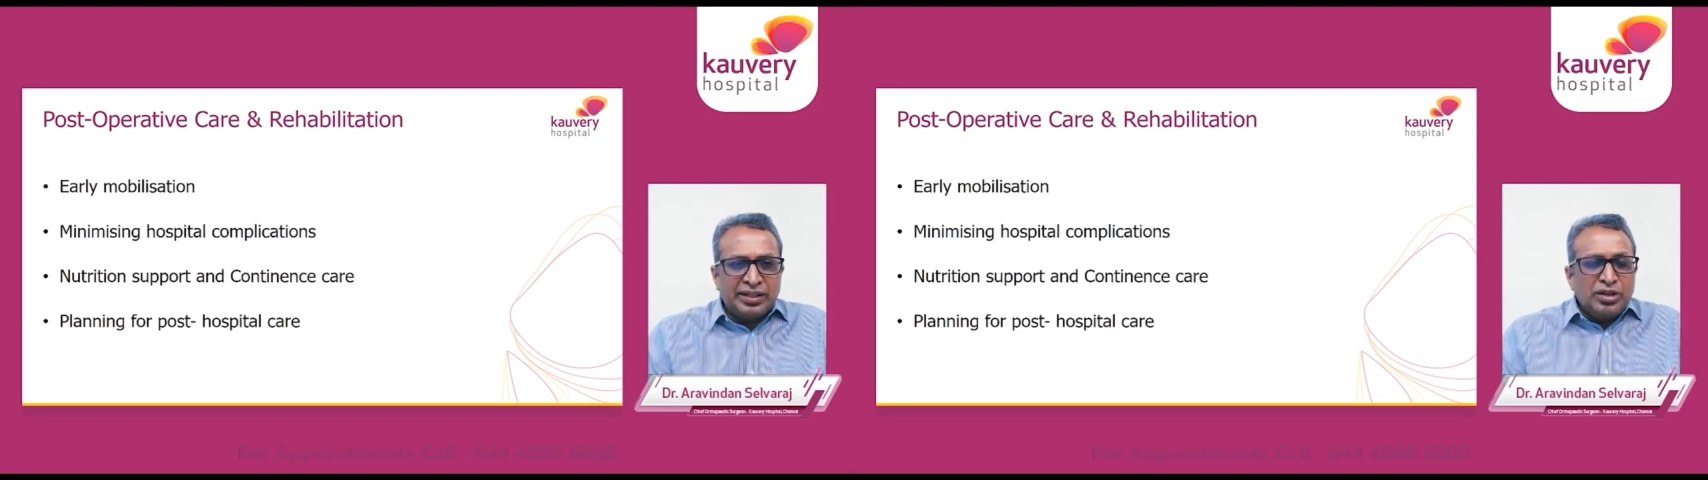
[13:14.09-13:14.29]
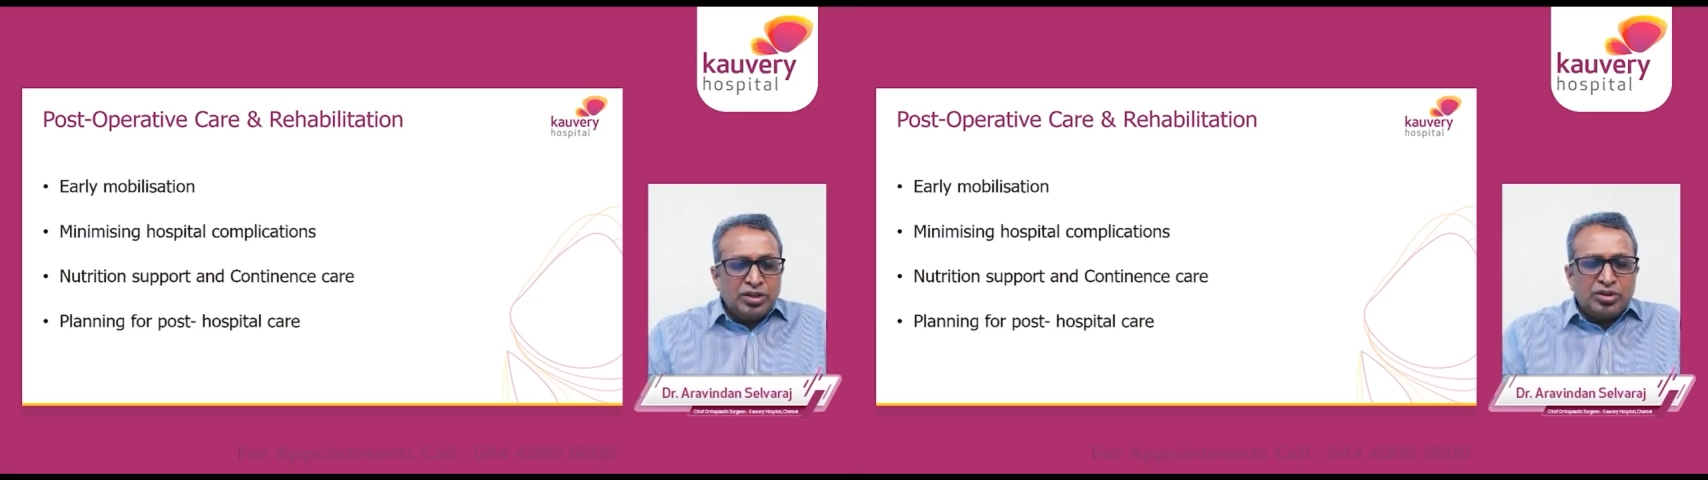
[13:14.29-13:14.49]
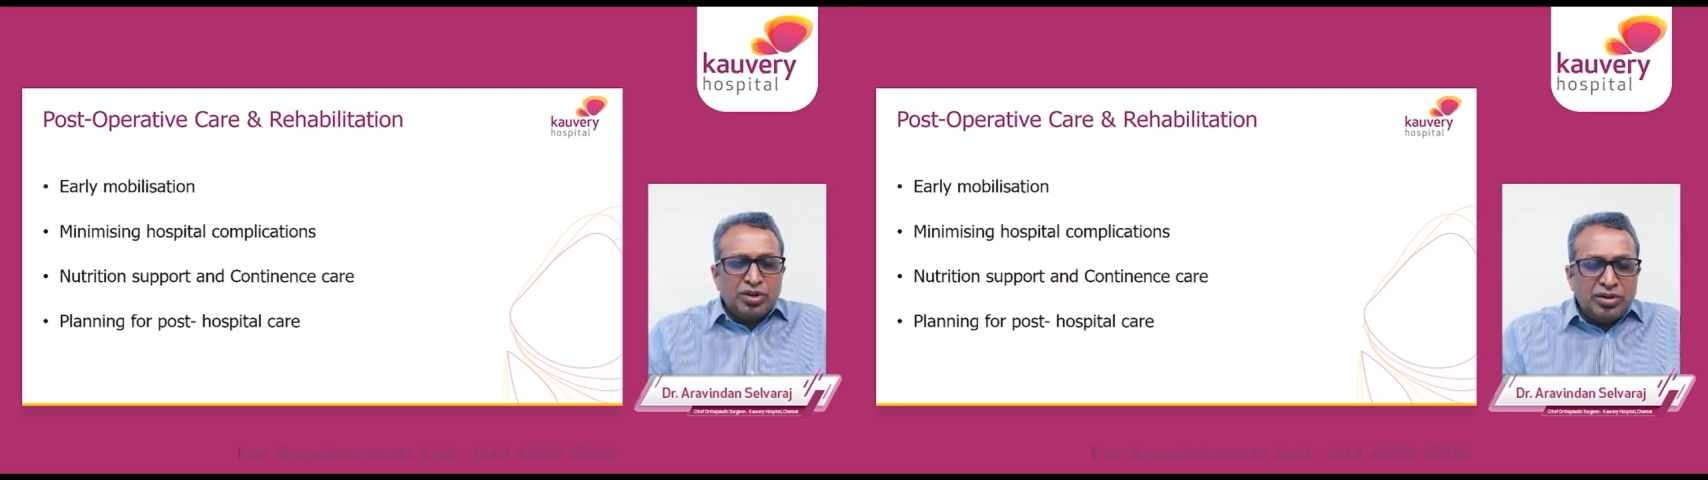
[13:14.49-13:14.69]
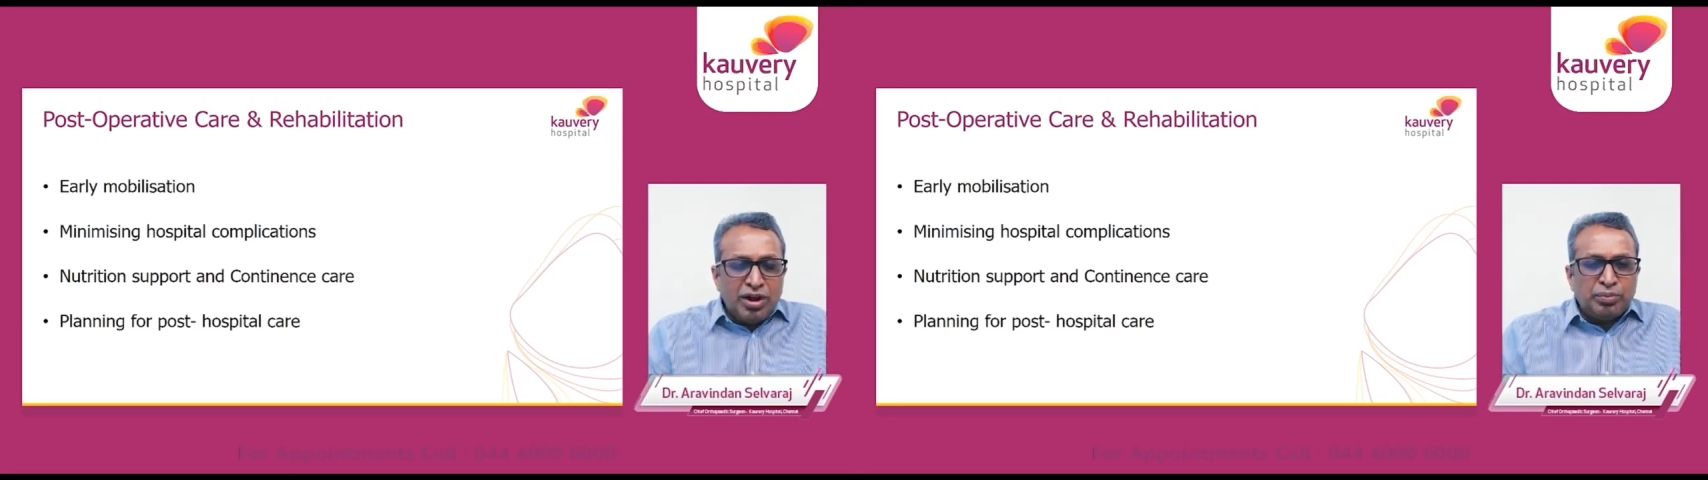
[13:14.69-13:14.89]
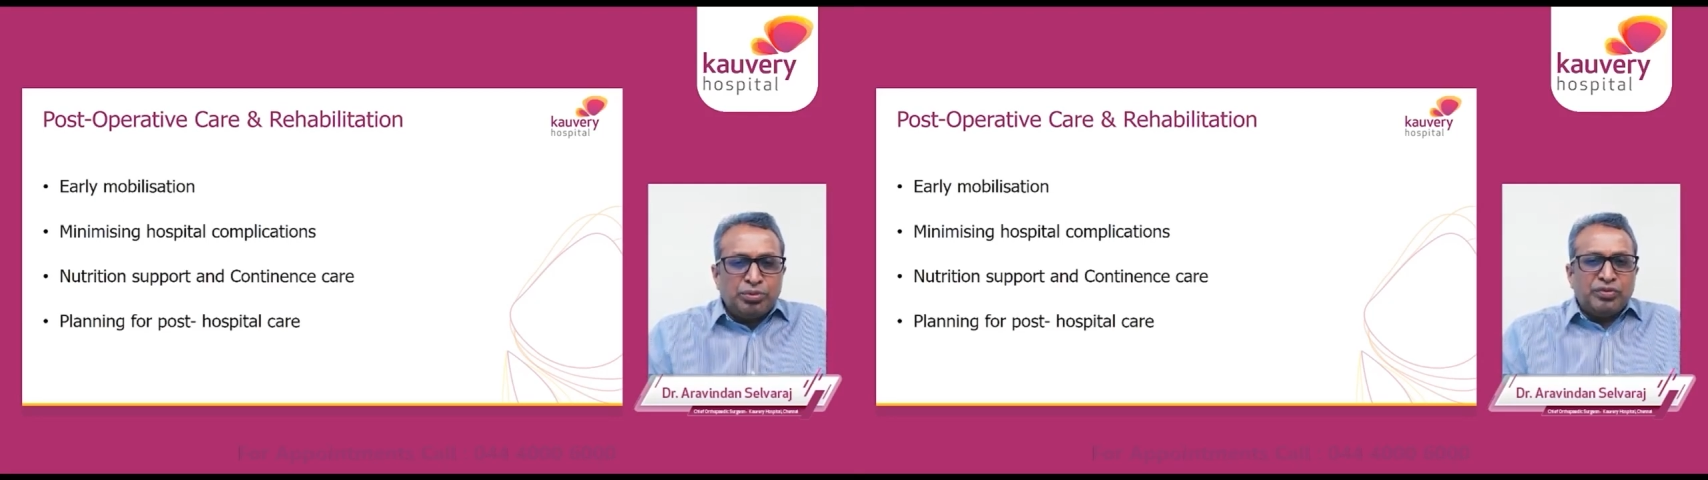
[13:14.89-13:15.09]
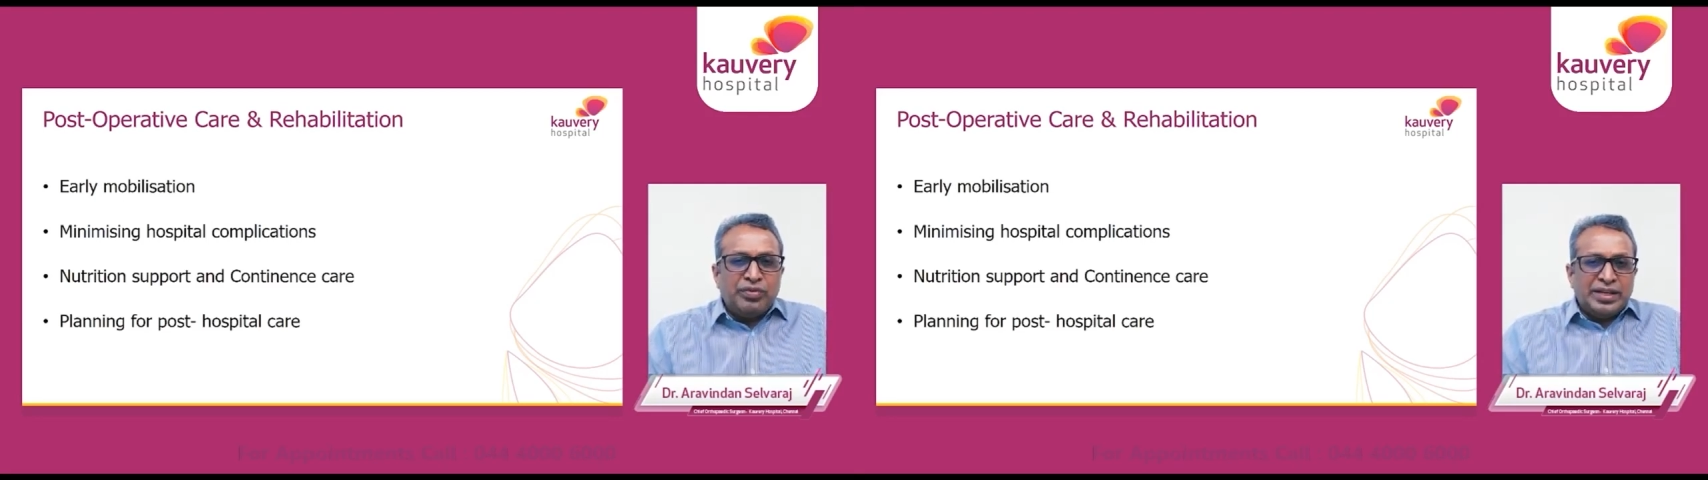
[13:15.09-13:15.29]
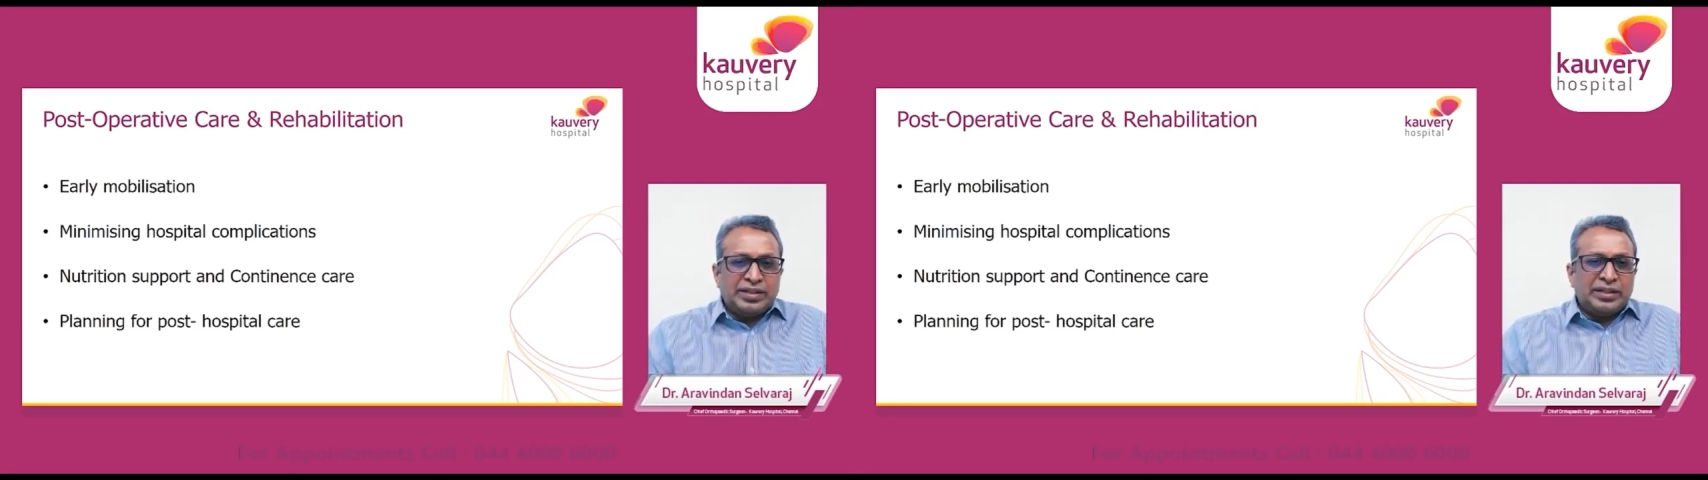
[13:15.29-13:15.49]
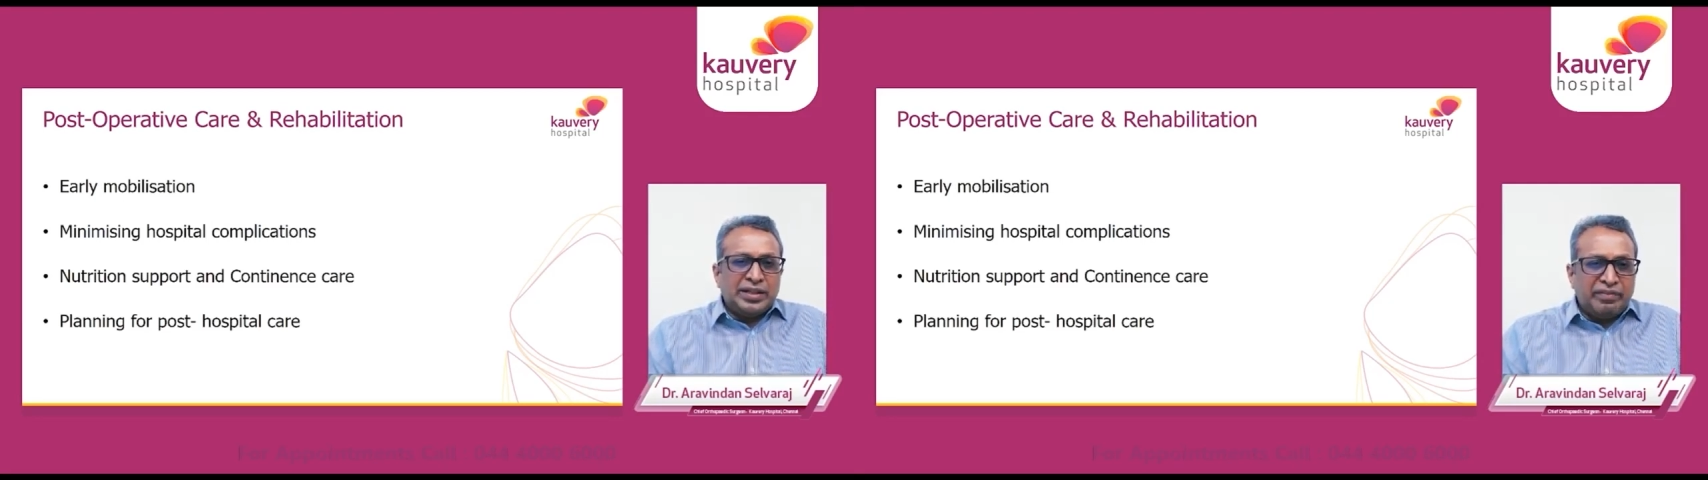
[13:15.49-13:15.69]
that you should not put weight
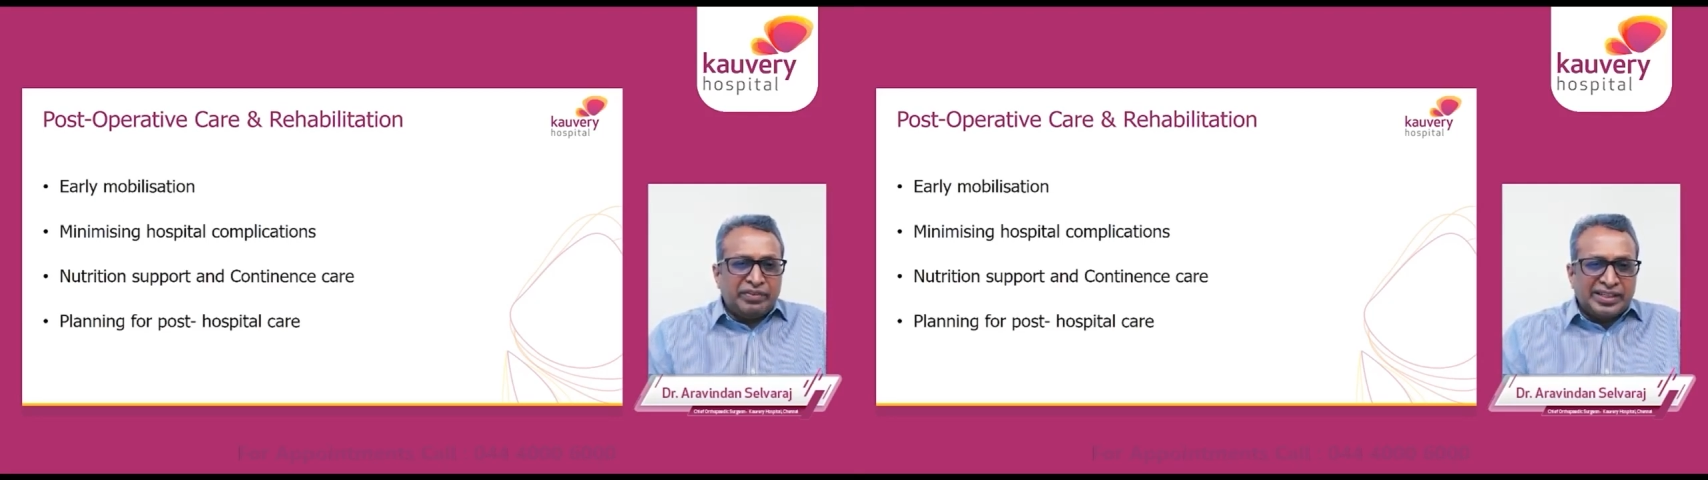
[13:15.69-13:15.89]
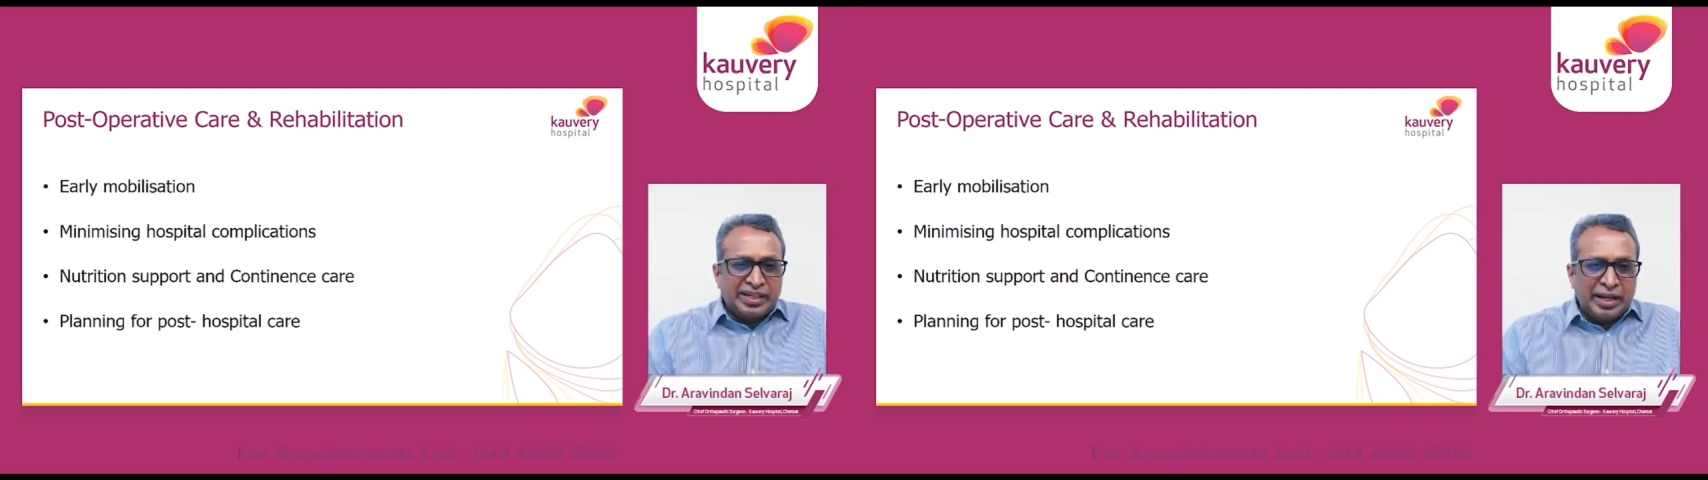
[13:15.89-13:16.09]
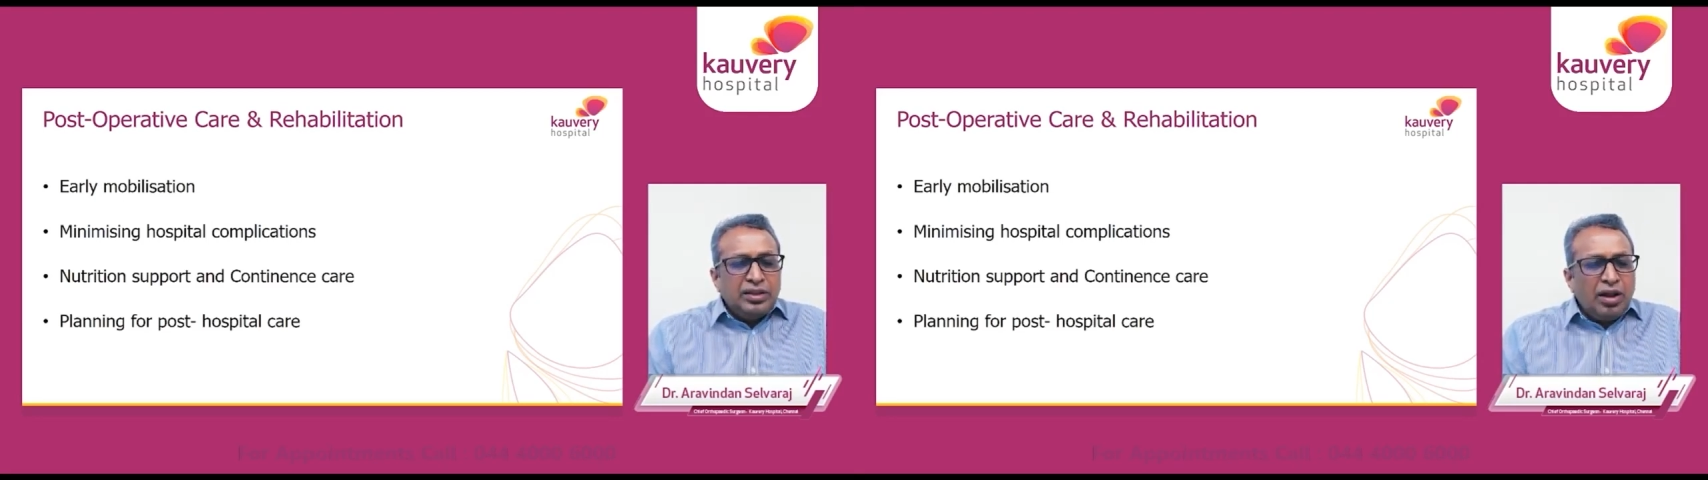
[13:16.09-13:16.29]
on the affected hip.